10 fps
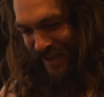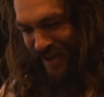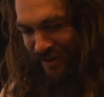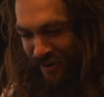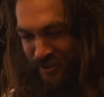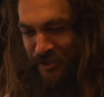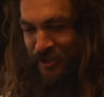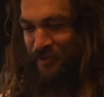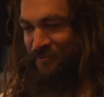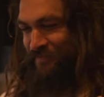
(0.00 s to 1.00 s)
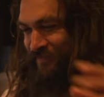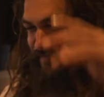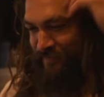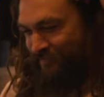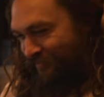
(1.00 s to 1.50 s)
And also,
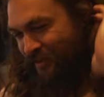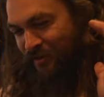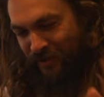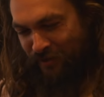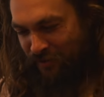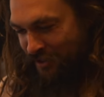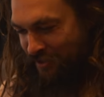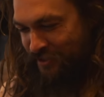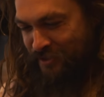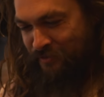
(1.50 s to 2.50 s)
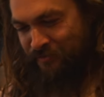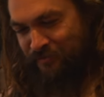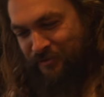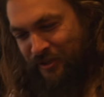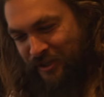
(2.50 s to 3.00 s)
what I want to do, because I'm
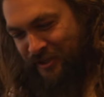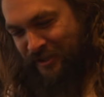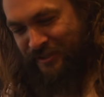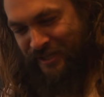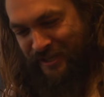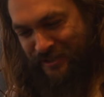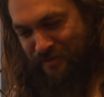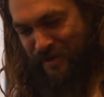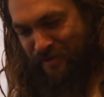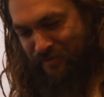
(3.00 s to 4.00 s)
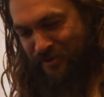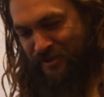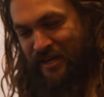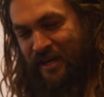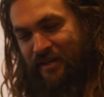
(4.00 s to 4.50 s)
crazy, is to be able
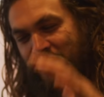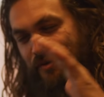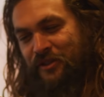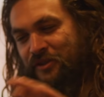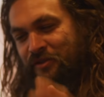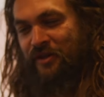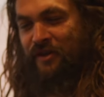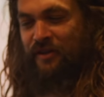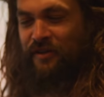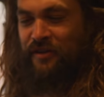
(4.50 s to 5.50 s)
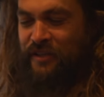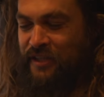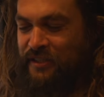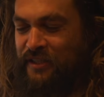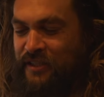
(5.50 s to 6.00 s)
to take, you know, we shoot on our
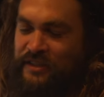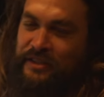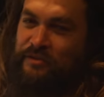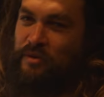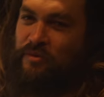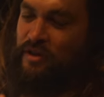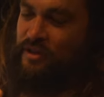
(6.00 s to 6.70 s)
Latina lenses when we're